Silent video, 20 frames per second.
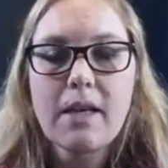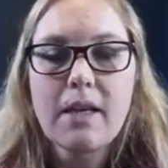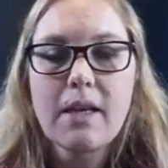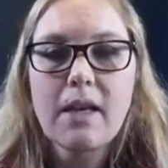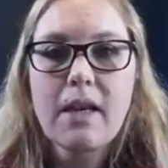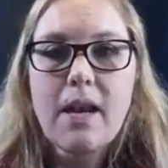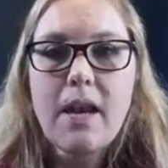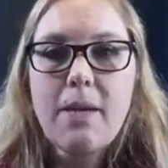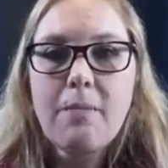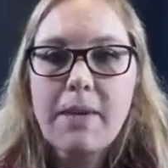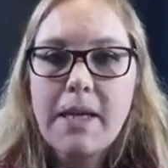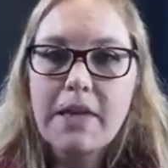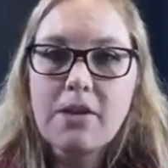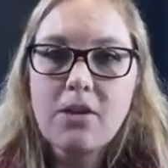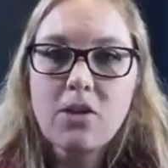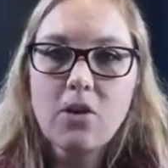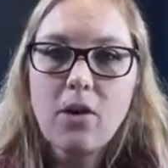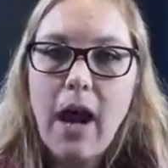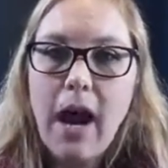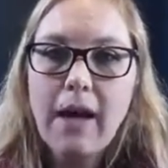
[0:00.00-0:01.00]
and be
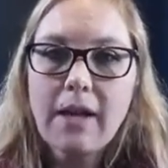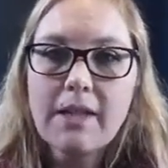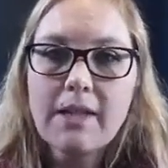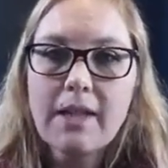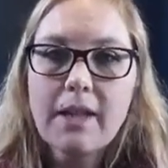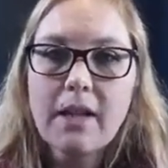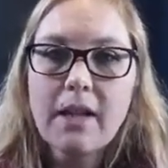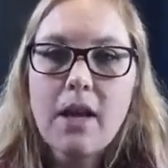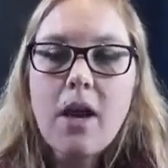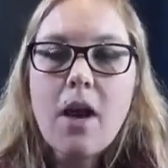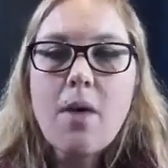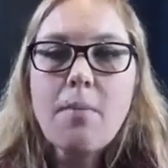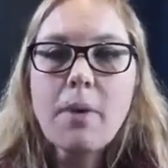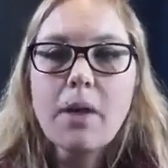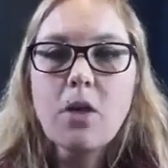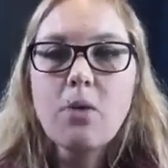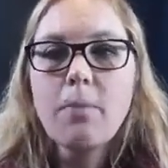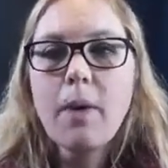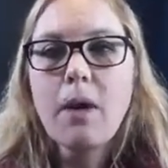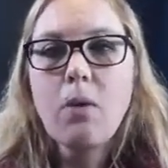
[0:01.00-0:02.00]
interacting.
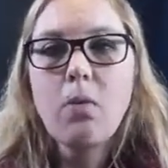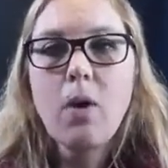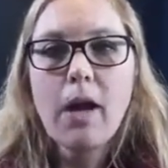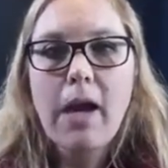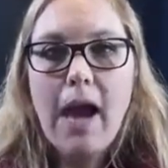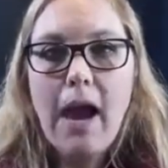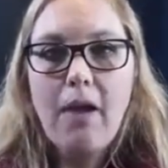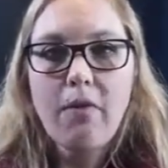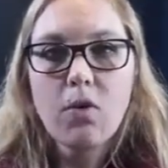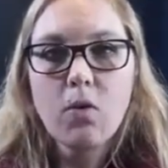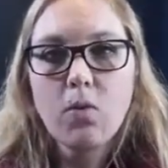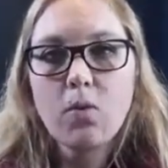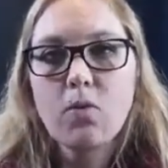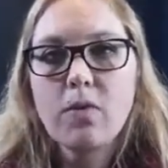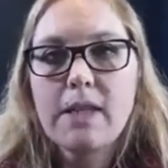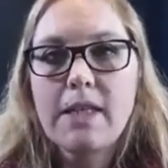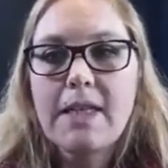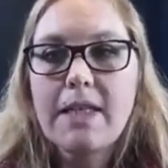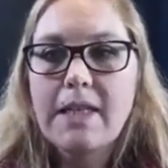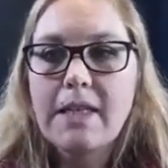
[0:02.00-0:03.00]
But you might want to have a
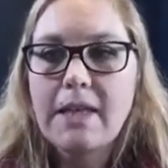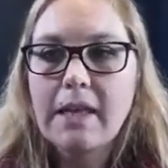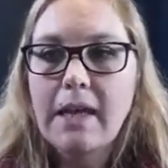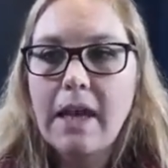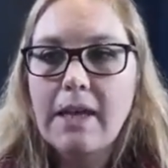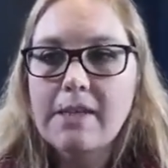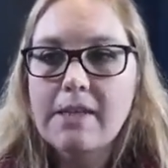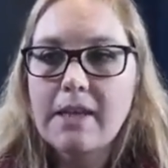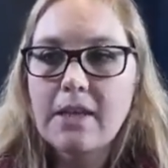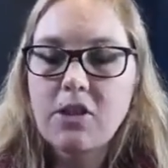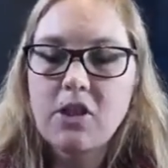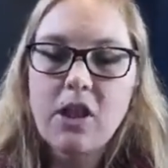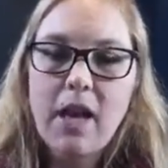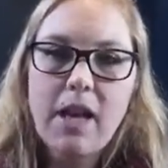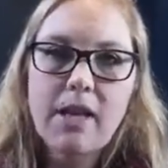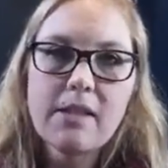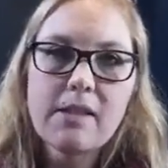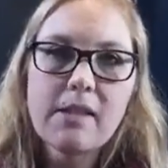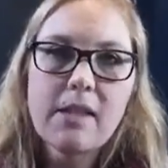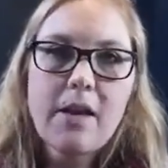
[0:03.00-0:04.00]
routine such
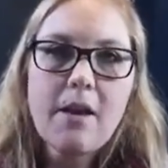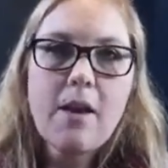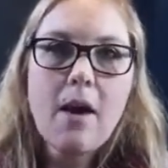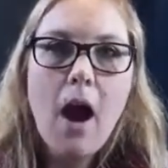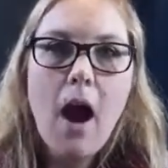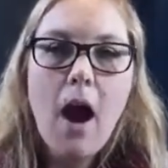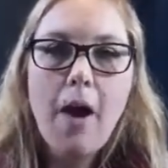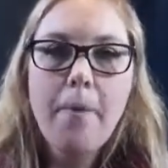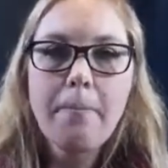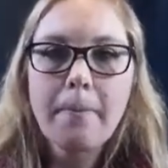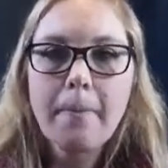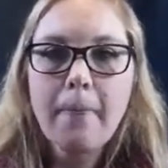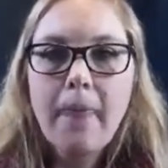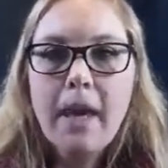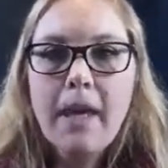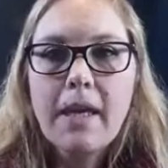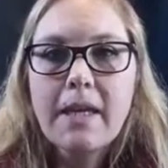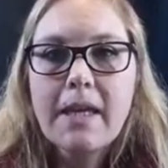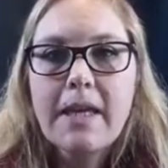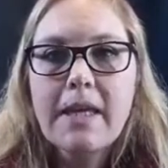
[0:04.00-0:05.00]
as
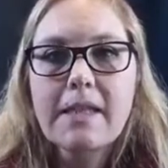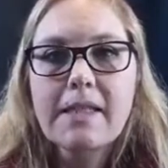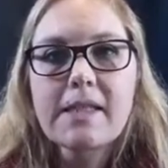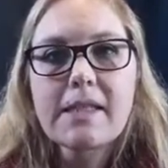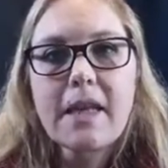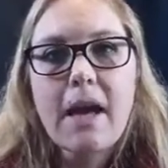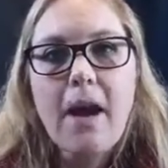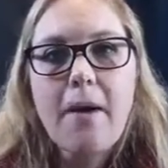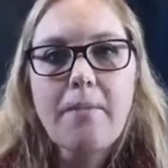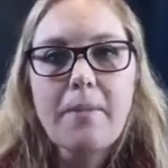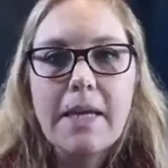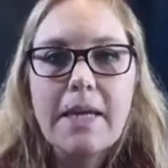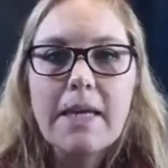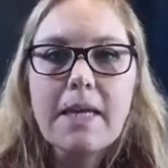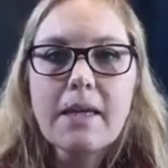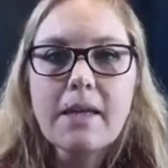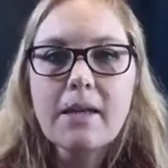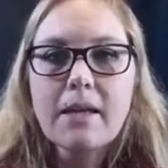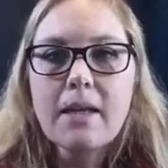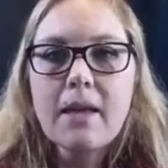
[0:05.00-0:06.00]
kids come
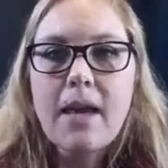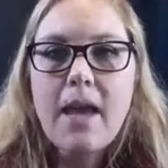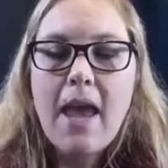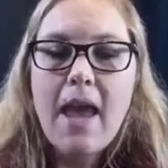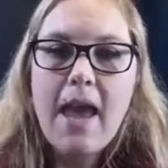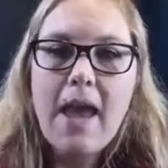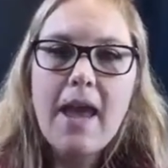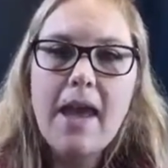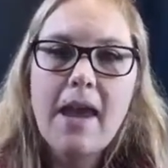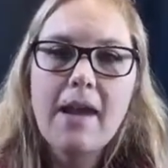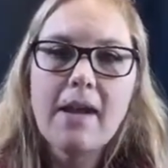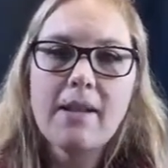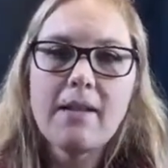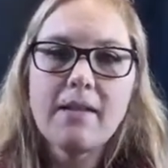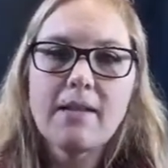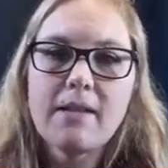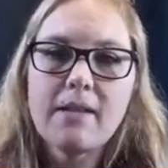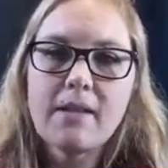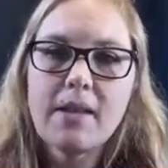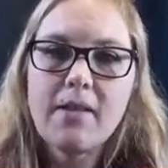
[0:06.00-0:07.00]
in
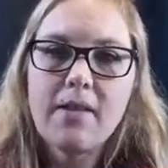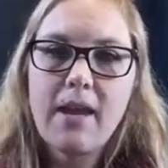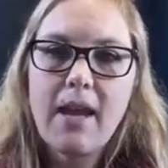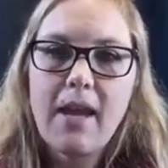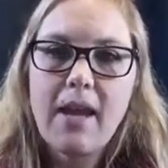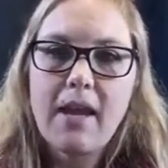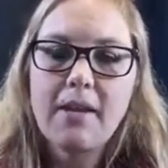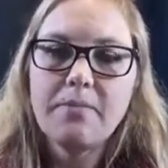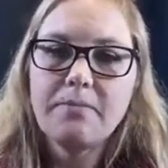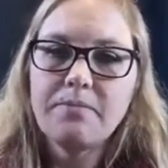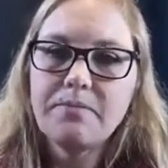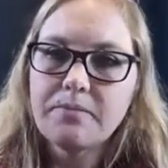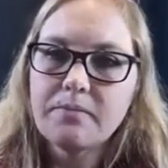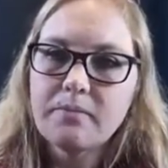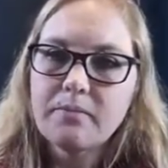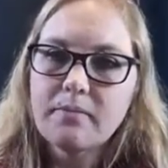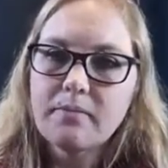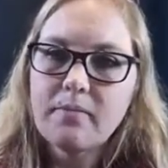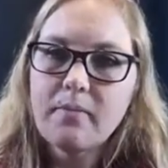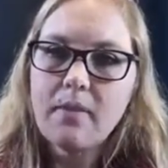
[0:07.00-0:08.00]
and they
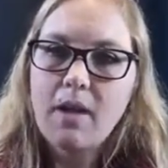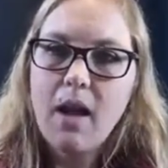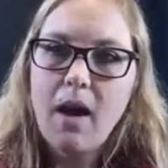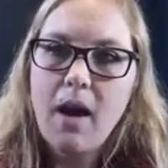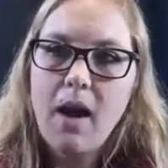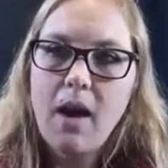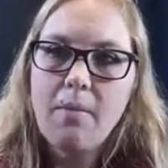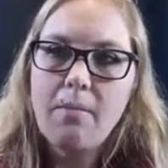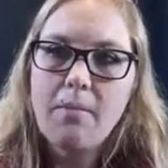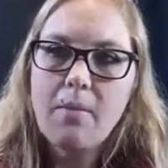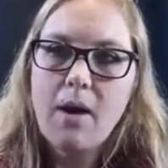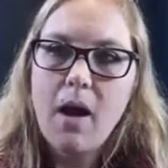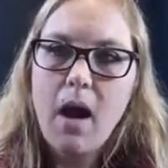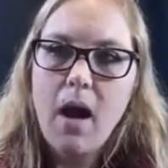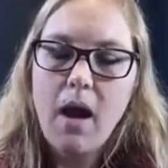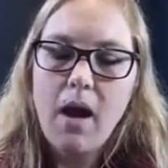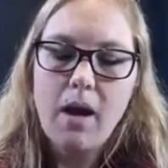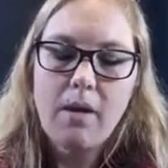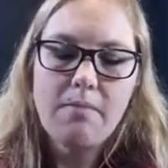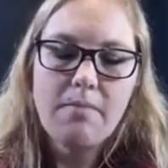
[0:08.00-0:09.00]

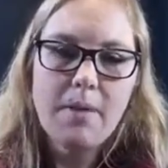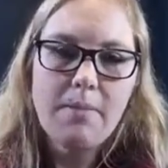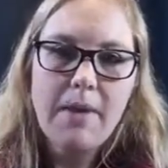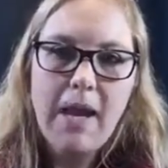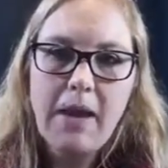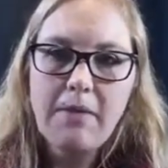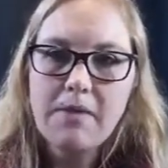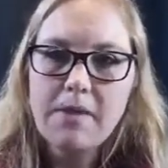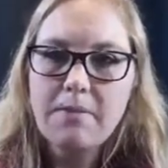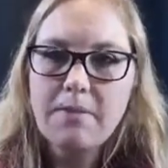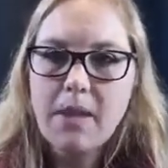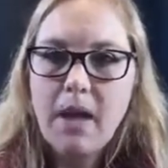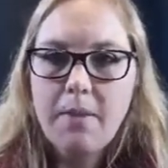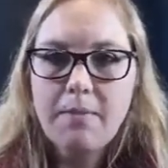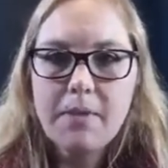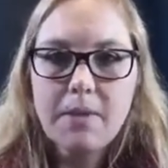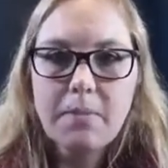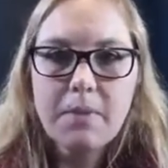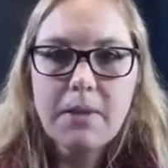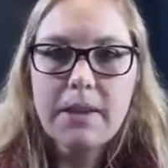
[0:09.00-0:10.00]
maybe have some time
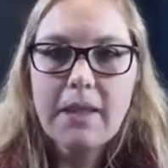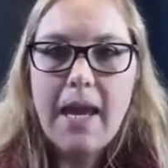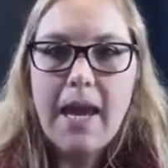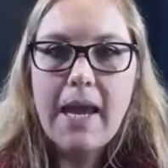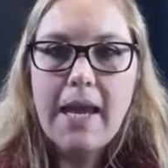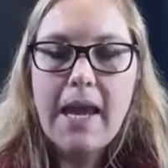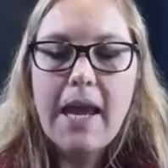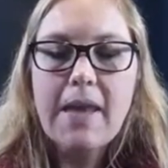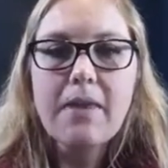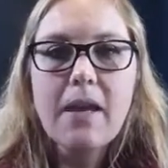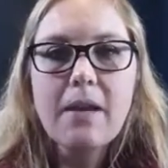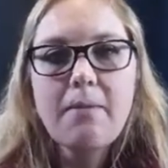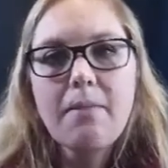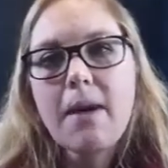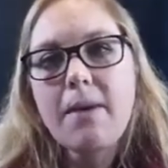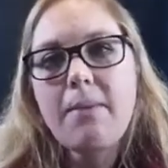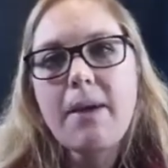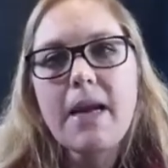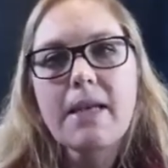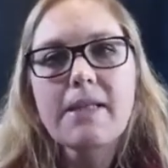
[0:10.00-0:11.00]
to play, and then
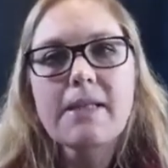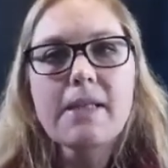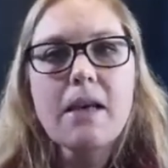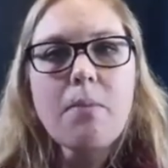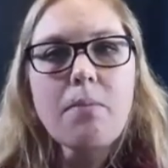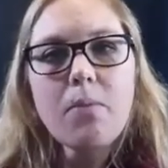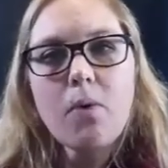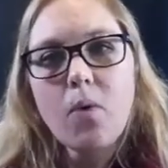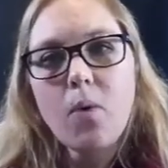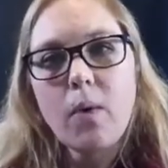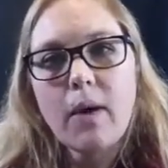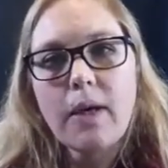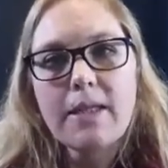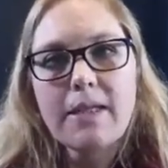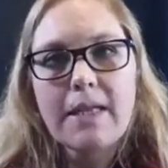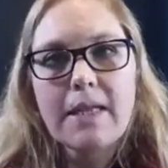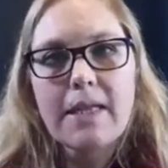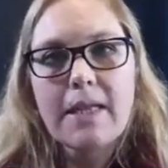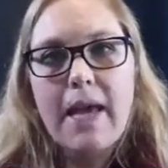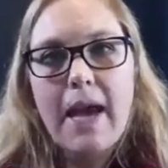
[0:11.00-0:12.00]
maybe at some
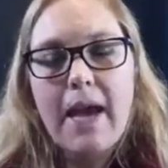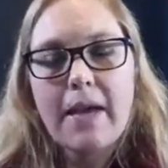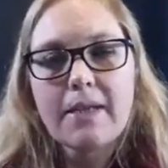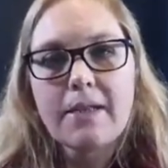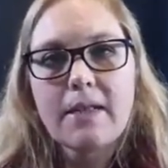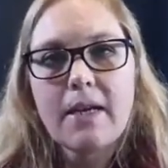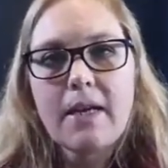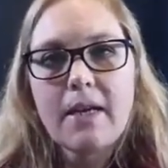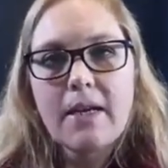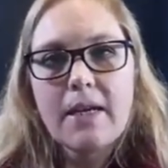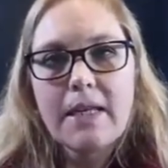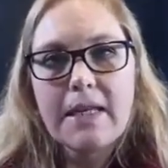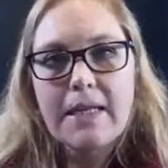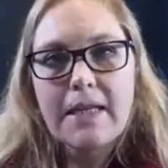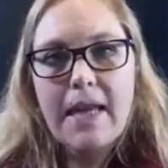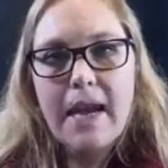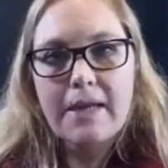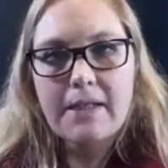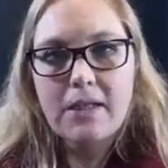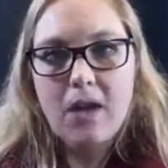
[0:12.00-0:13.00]
point in
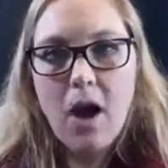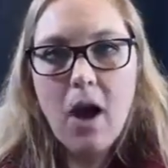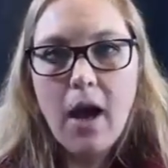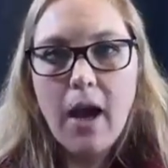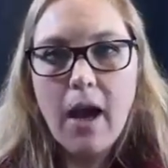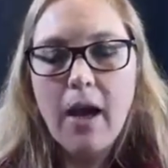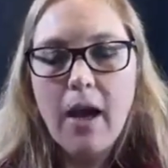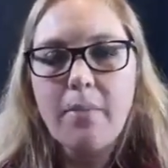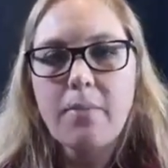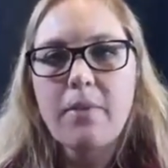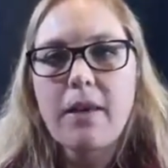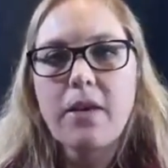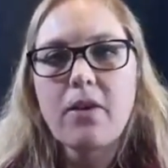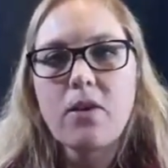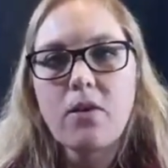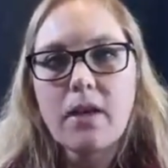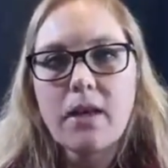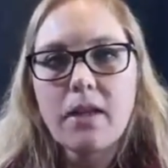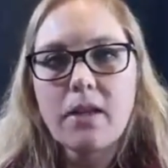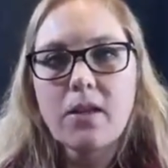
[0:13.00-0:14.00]
that time that
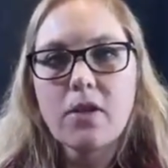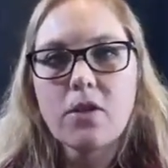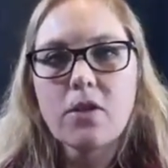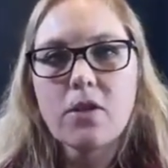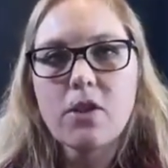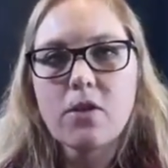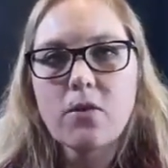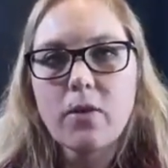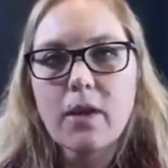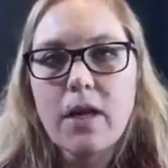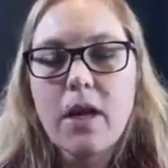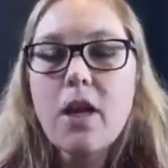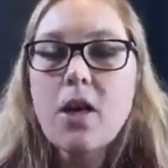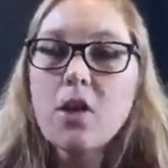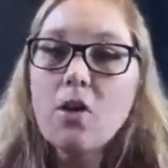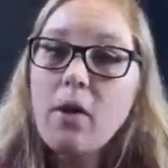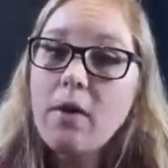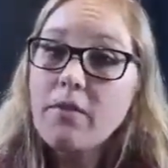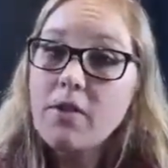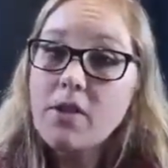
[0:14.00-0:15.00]
they're in the nursery,
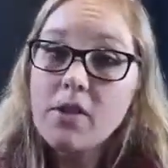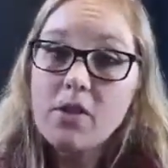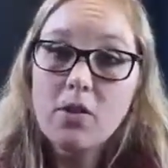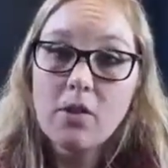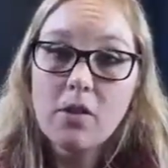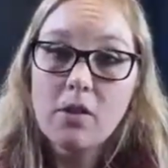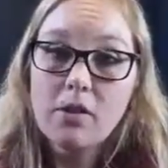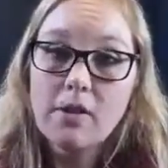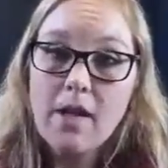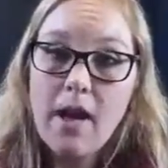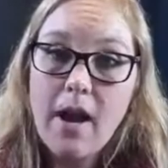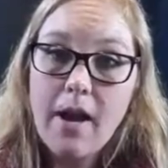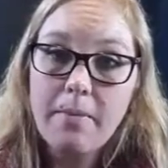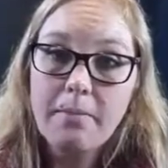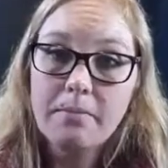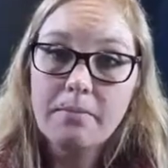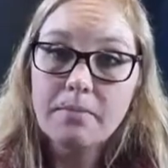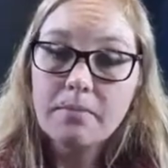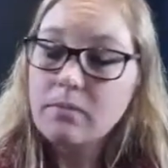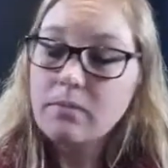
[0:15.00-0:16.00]
you have a circle
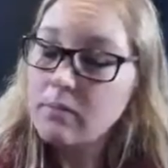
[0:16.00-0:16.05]
time.